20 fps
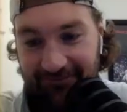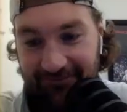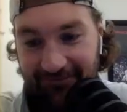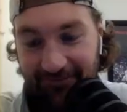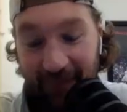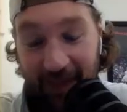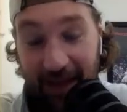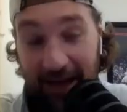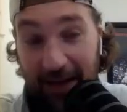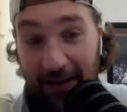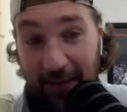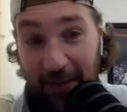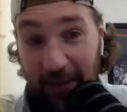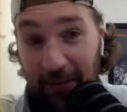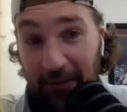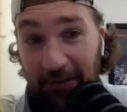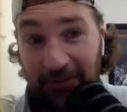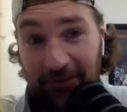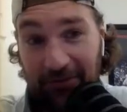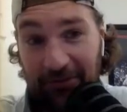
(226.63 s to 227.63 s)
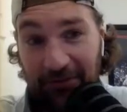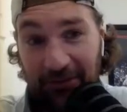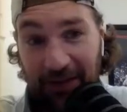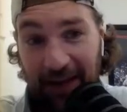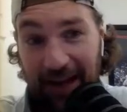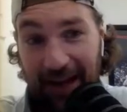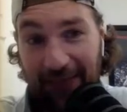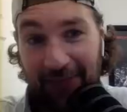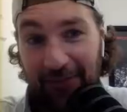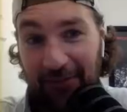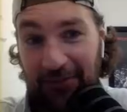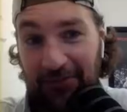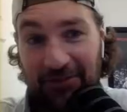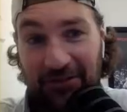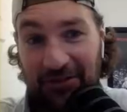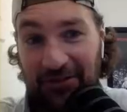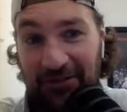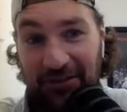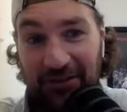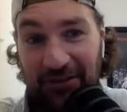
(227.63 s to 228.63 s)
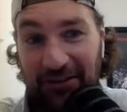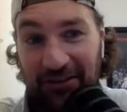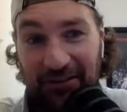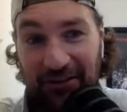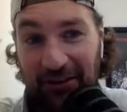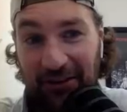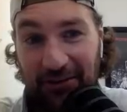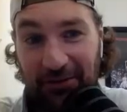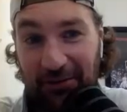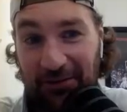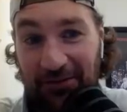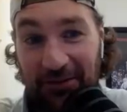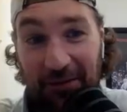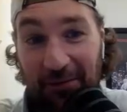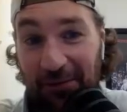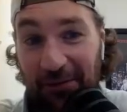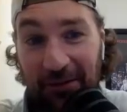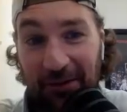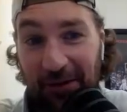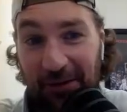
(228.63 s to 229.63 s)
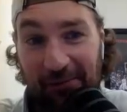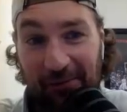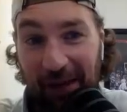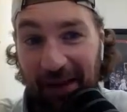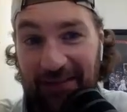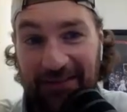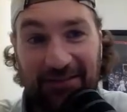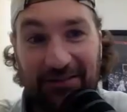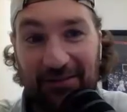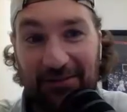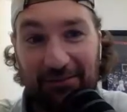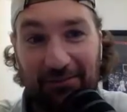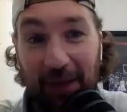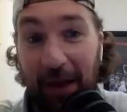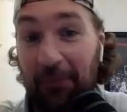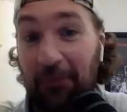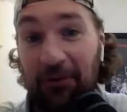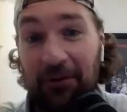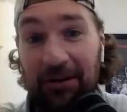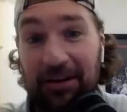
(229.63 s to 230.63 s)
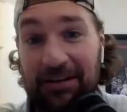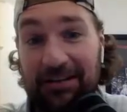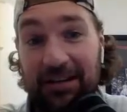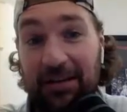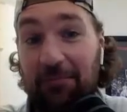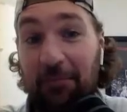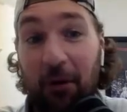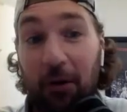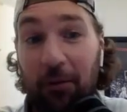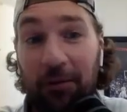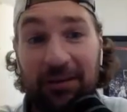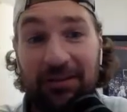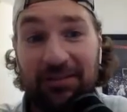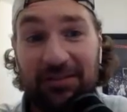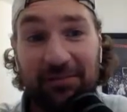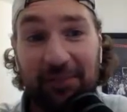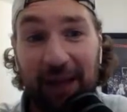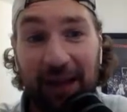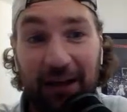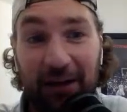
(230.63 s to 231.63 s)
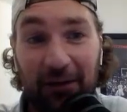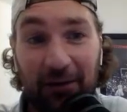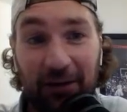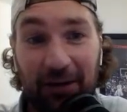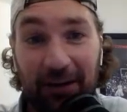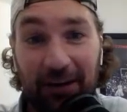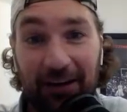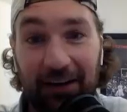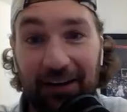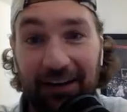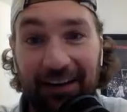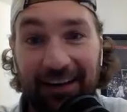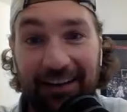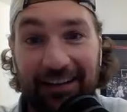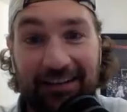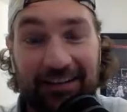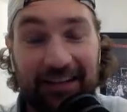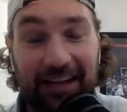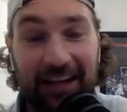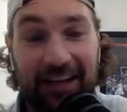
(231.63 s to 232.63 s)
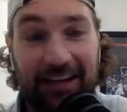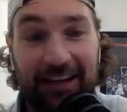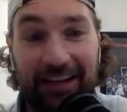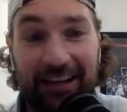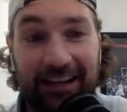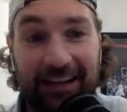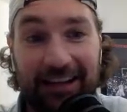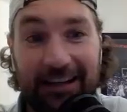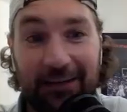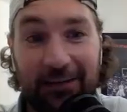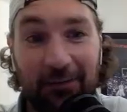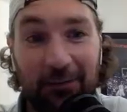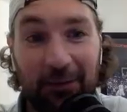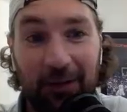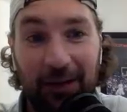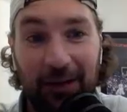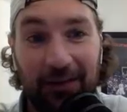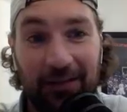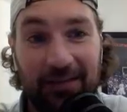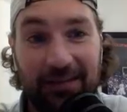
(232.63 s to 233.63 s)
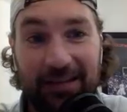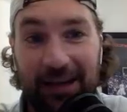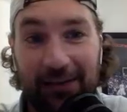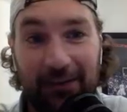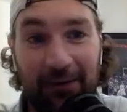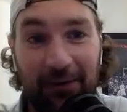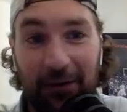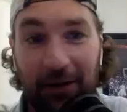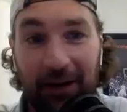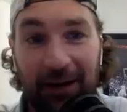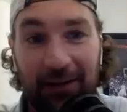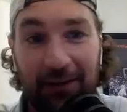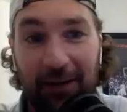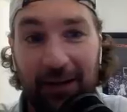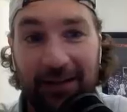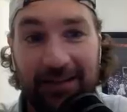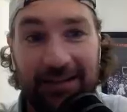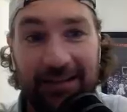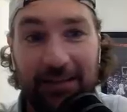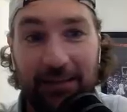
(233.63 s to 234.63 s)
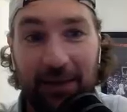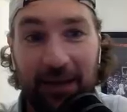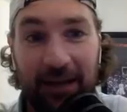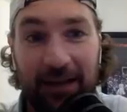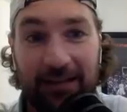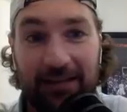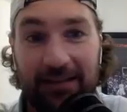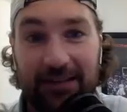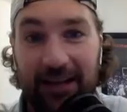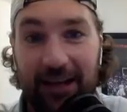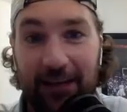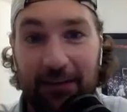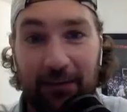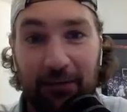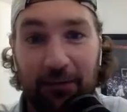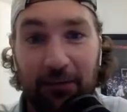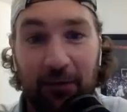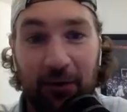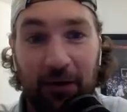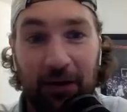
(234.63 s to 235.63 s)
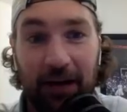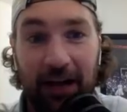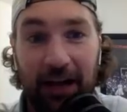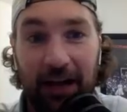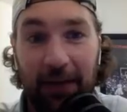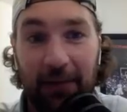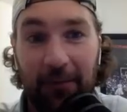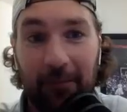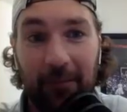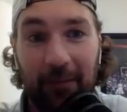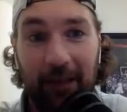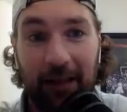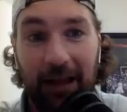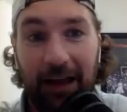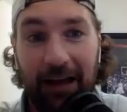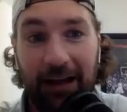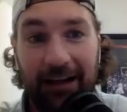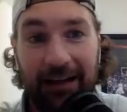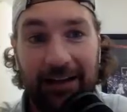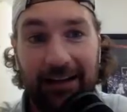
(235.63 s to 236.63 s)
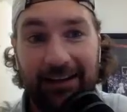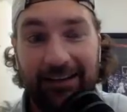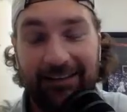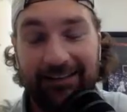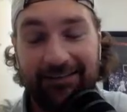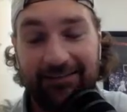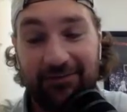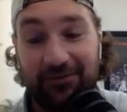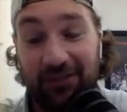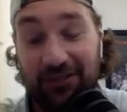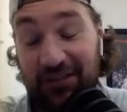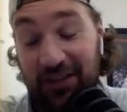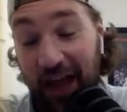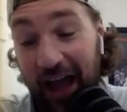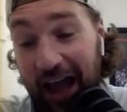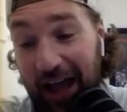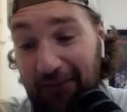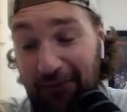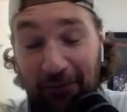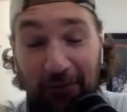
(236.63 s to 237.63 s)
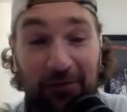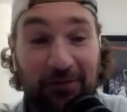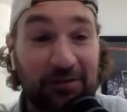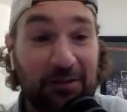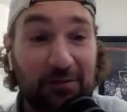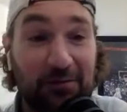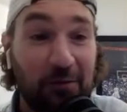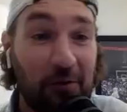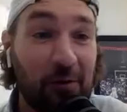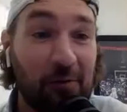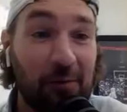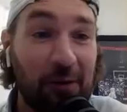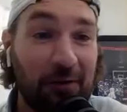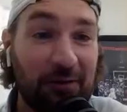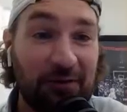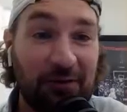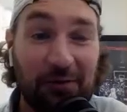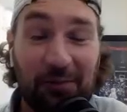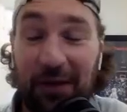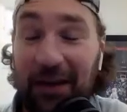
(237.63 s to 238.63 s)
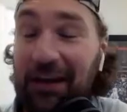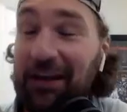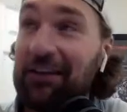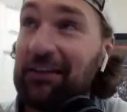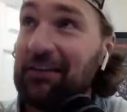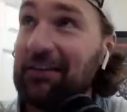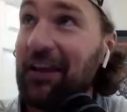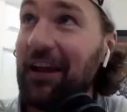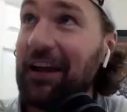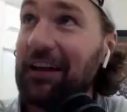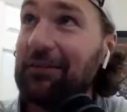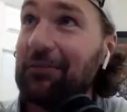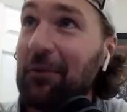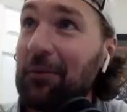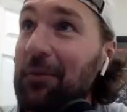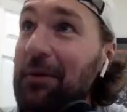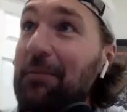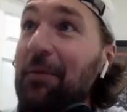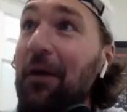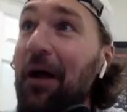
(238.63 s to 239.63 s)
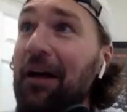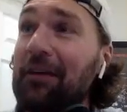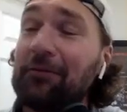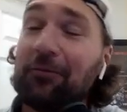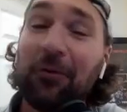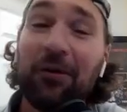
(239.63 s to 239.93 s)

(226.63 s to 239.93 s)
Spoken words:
Man, I'm almost laughing just because these were some of the best memories and moments of my career is getting to eat with 7 or 8 of my teammates the night before a game. Like, just that first and foremost to me is like when people ask,